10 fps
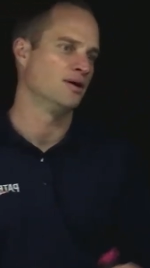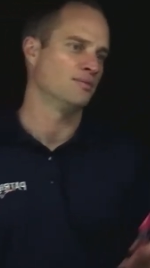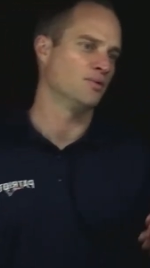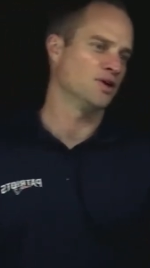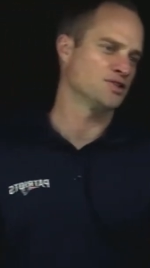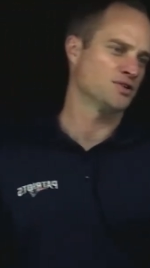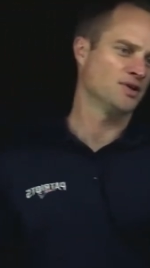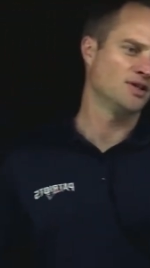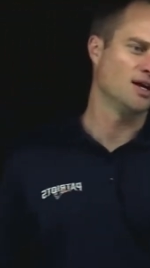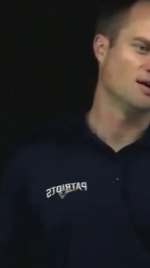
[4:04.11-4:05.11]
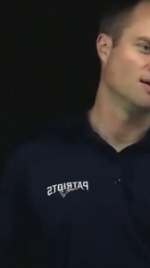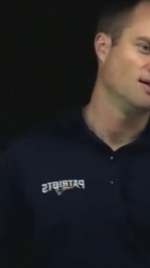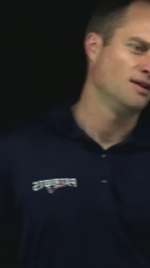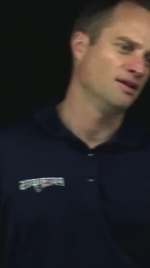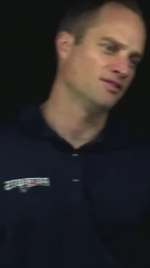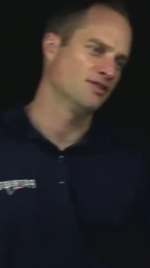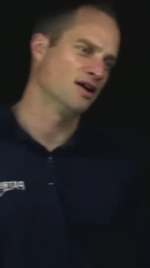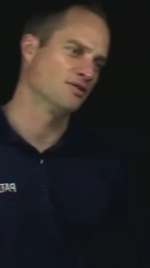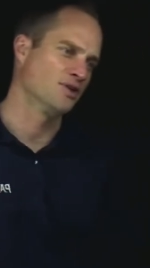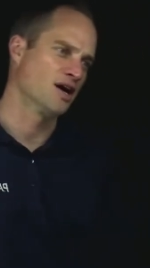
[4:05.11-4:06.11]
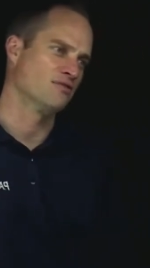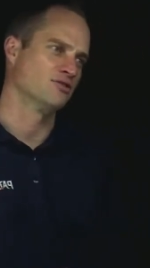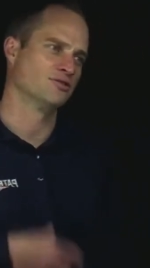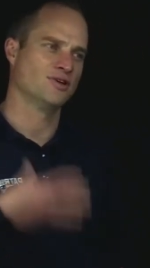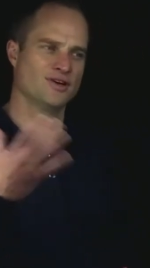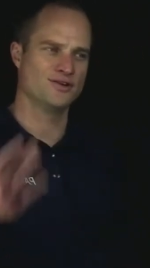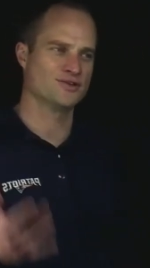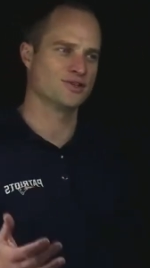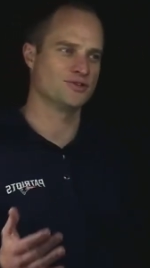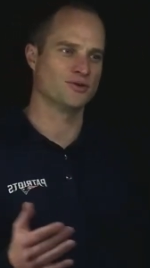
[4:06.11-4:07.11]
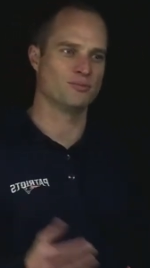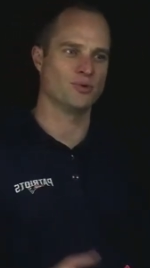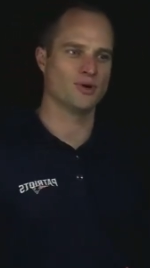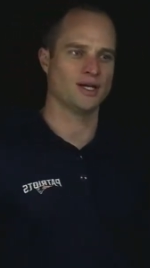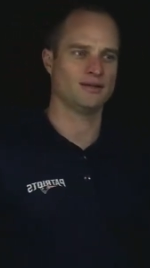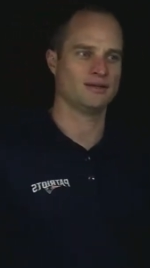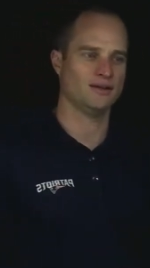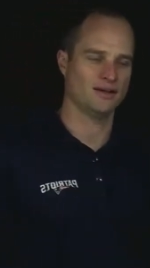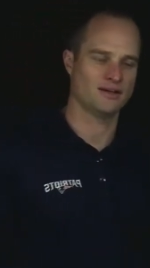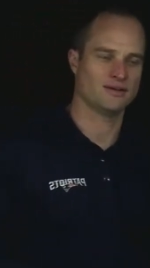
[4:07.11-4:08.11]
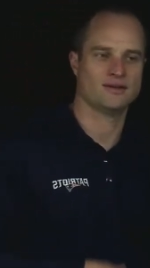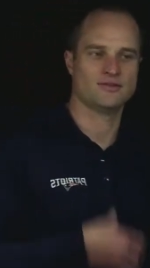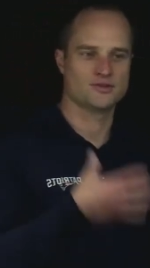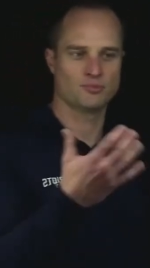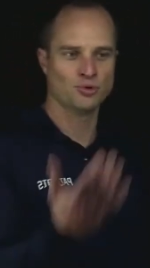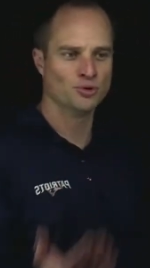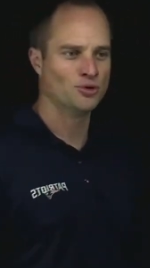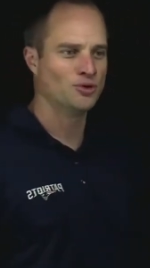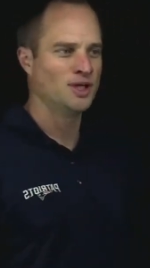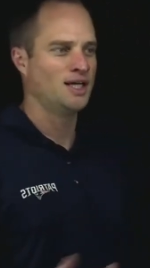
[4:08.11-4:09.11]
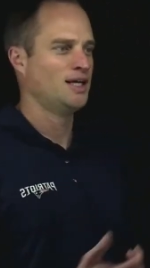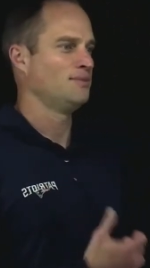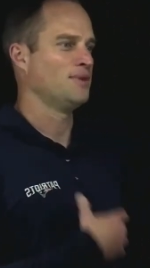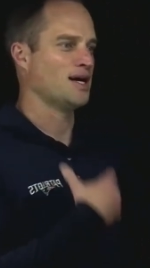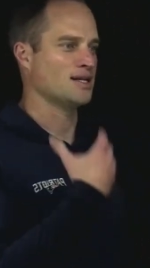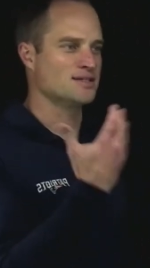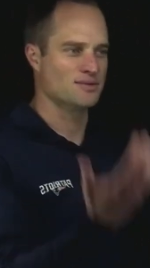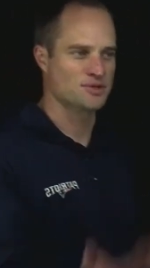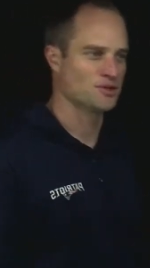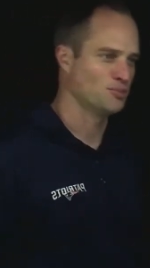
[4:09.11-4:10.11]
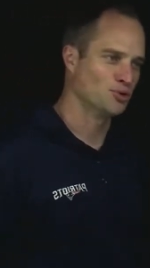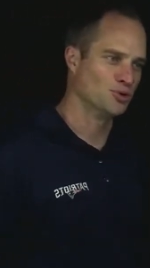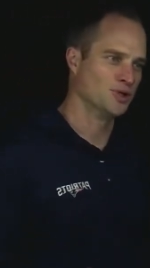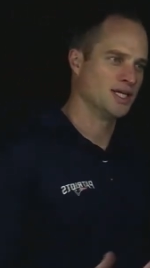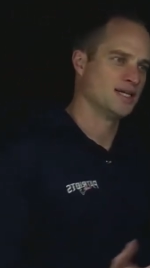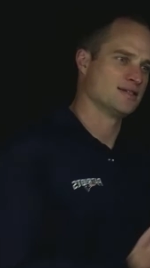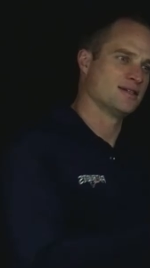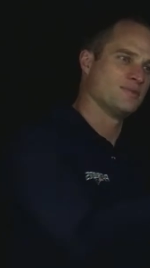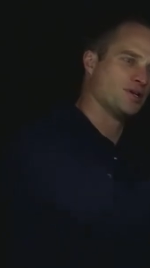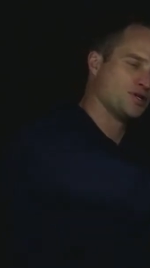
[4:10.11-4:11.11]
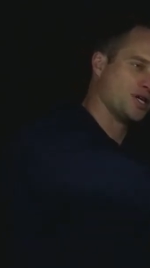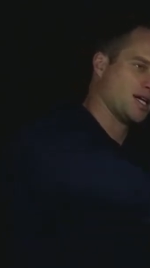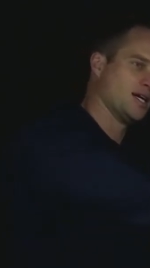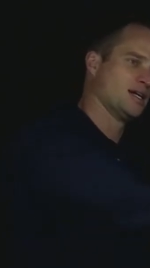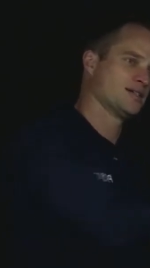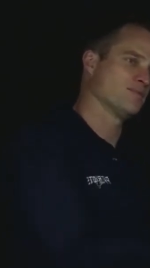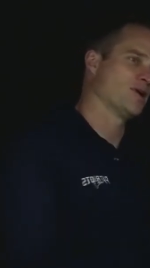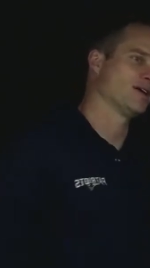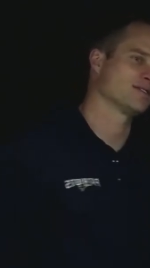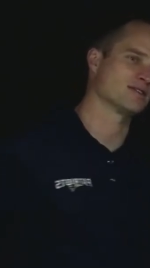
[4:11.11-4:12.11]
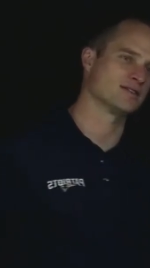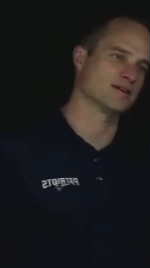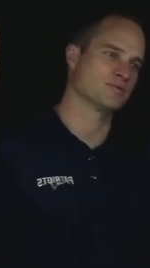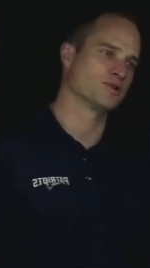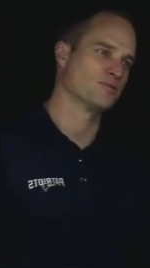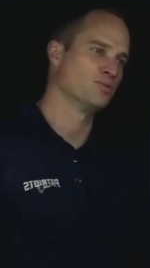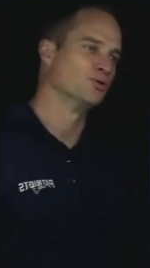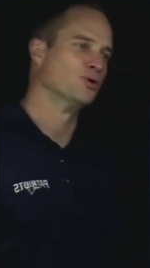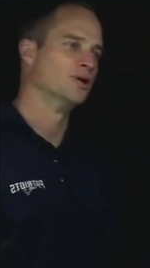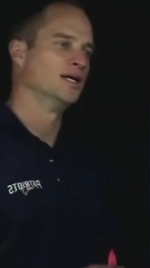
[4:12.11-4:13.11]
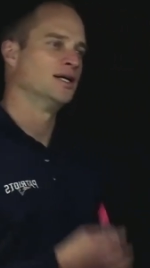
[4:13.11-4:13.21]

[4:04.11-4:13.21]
But once you're in there, it's non-rival, usually to a point. Like you can use the pool. My consumption of the pool isn't diminishing someone else's consumption of the pool.